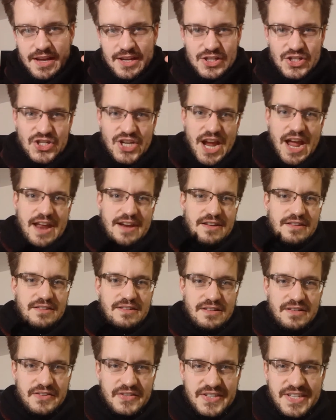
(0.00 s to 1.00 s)

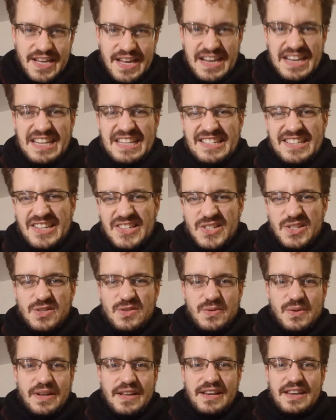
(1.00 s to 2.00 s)
channels, and he
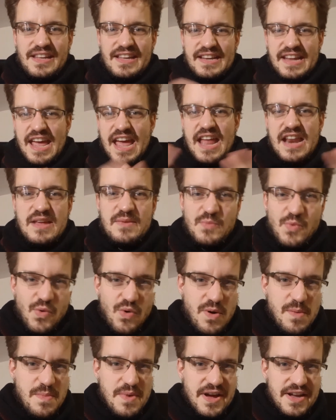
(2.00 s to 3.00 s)
doesn't really need any
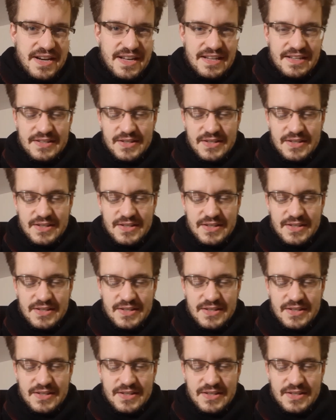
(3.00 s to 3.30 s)
more money,